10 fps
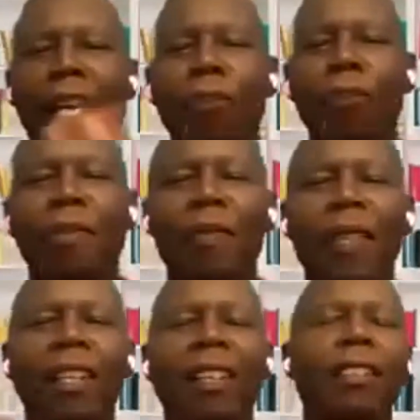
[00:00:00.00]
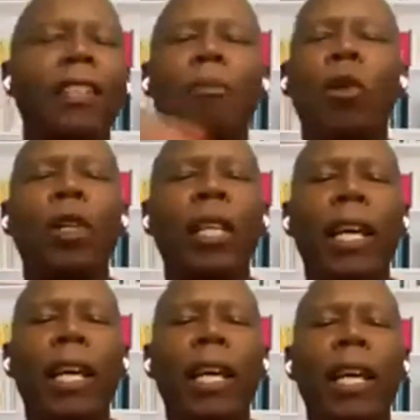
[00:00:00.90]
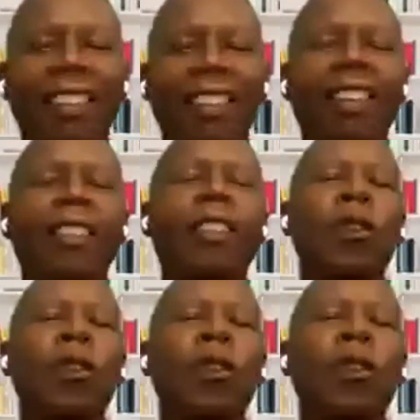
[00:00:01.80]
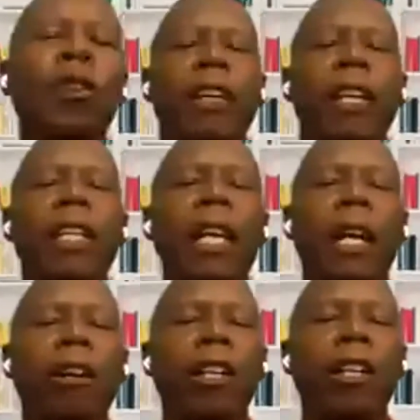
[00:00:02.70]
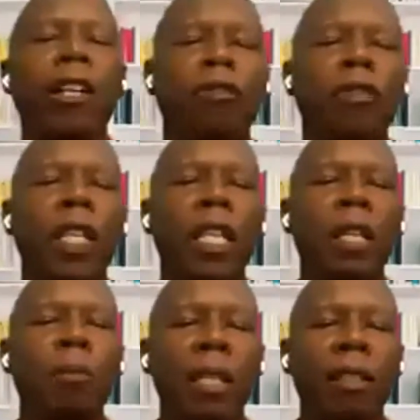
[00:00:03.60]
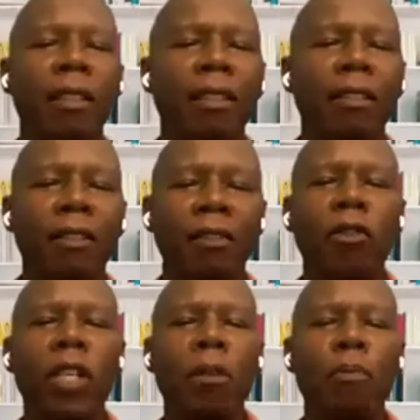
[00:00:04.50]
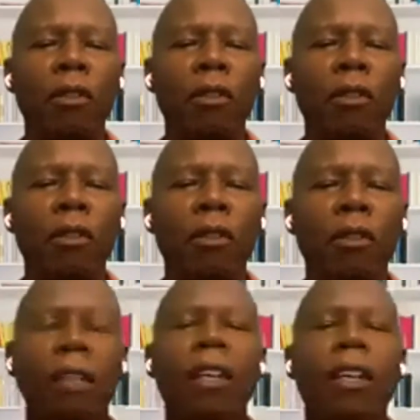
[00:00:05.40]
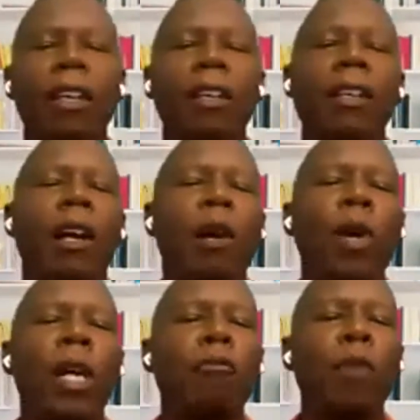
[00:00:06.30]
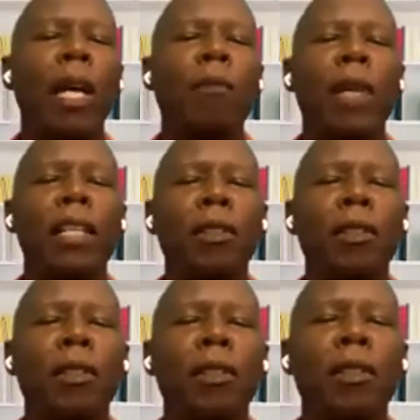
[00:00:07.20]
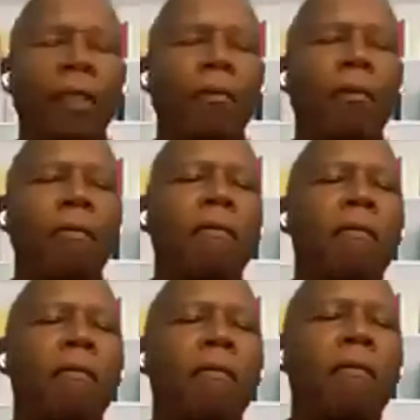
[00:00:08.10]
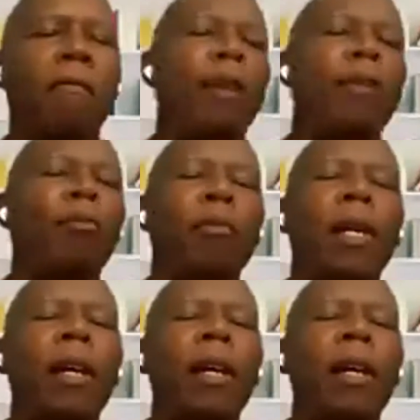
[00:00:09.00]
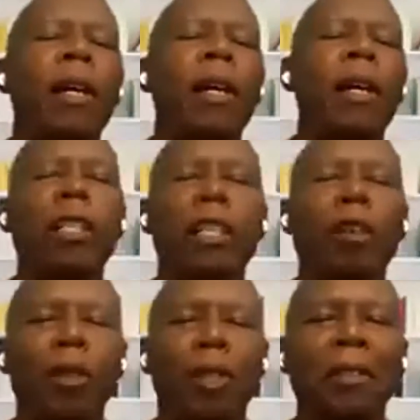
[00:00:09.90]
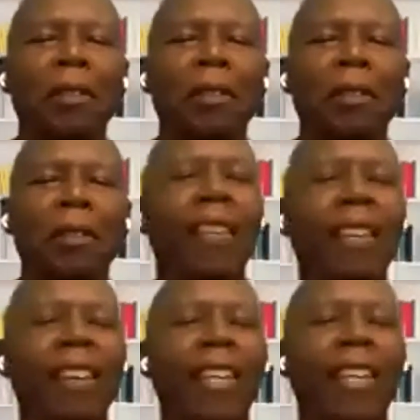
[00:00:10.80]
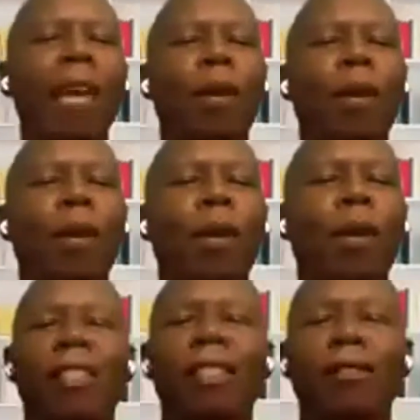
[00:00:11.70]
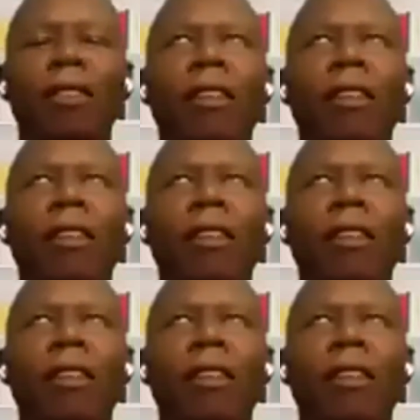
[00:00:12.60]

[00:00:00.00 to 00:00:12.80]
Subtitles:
No, stop all that. You are going to encourage freebies. Free. One of my mentors, his name is Myron Golden. He came up with these,